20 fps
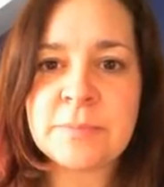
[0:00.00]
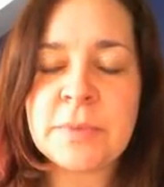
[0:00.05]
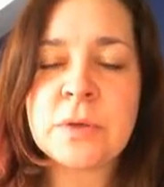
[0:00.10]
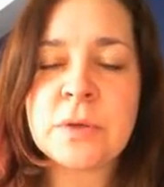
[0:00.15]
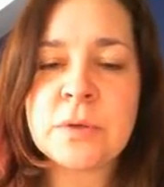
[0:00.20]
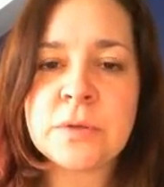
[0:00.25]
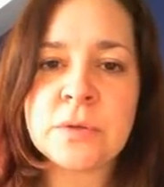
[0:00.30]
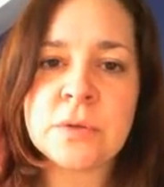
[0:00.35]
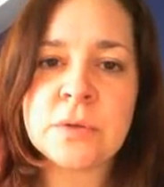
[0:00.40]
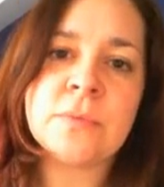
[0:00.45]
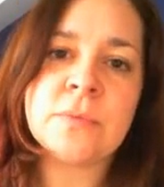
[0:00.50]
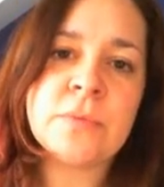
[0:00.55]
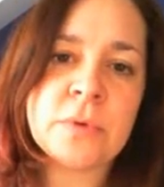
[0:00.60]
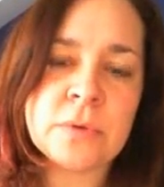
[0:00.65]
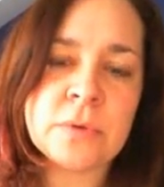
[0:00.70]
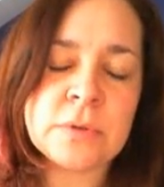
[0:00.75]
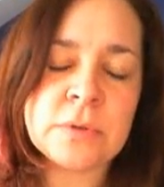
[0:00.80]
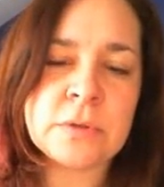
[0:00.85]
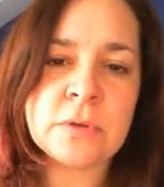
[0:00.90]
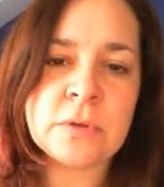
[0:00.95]
because you can
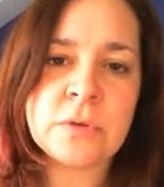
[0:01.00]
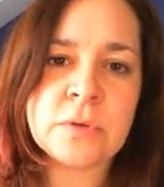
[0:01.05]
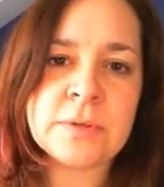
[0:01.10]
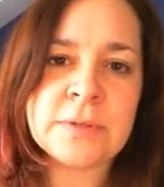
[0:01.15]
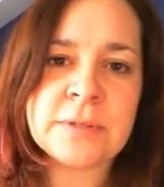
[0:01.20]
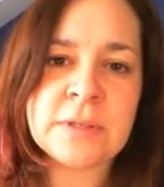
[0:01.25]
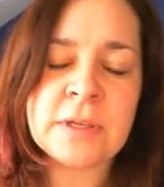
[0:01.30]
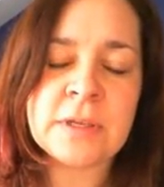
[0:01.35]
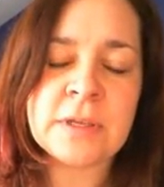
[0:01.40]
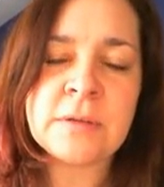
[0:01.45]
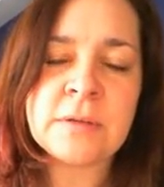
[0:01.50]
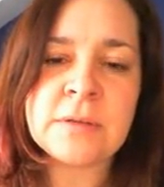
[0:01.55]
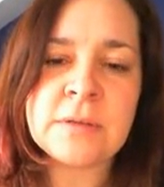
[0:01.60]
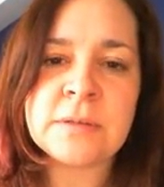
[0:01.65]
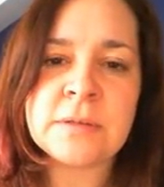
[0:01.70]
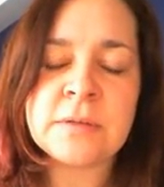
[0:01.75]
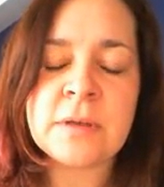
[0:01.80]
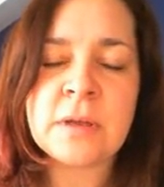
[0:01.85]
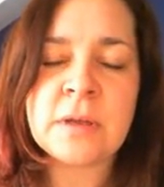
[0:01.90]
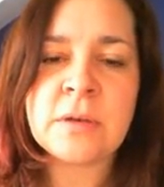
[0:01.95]
focus on your
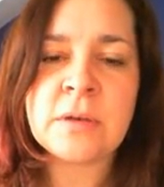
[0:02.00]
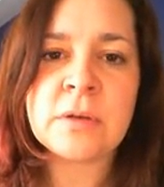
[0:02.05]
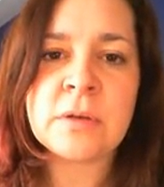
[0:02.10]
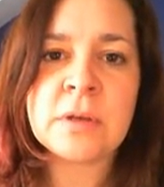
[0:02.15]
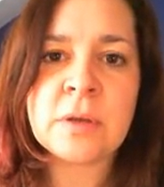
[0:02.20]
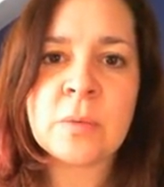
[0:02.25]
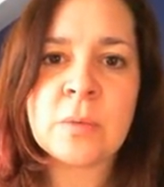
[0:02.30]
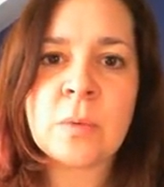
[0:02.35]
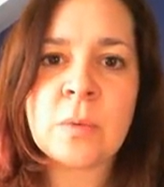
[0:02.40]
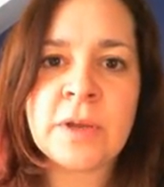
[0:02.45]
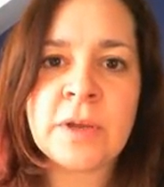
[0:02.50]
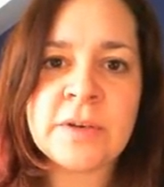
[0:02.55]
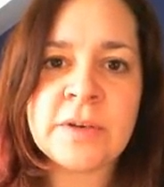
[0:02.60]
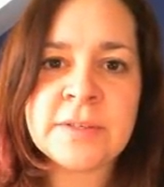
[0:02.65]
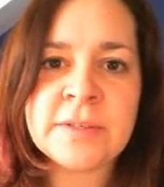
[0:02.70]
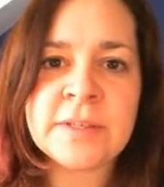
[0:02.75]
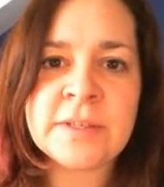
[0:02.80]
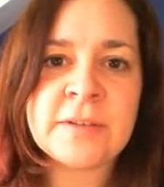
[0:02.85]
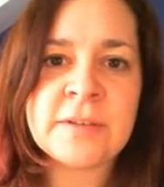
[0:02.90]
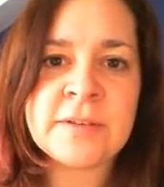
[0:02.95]
skills and you can acquire
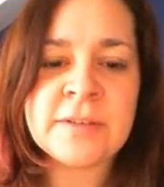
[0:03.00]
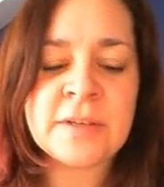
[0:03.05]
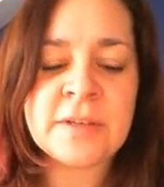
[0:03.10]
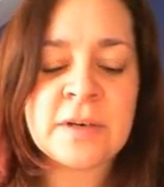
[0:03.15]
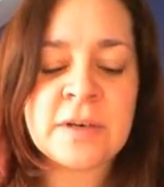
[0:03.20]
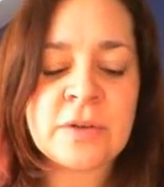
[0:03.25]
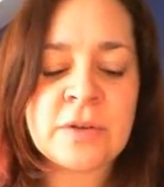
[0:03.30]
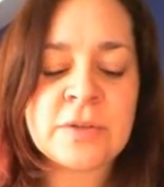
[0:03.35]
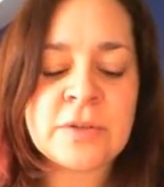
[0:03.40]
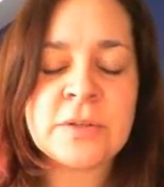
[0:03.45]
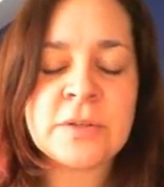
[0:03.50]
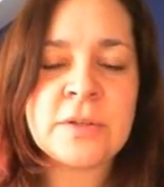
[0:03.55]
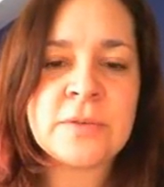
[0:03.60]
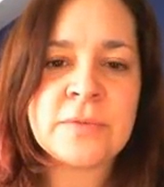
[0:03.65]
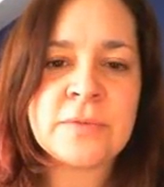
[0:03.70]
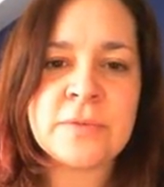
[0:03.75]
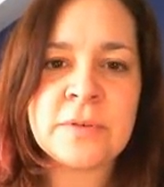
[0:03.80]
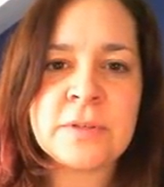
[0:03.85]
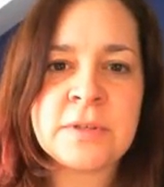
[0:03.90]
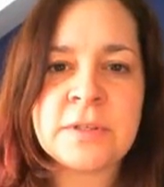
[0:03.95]
skills in lots of
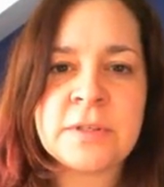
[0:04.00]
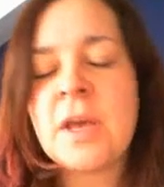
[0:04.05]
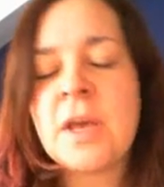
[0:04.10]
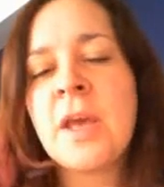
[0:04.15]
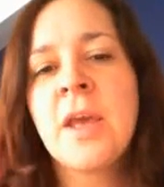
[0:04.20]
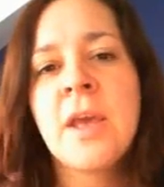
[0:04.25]
different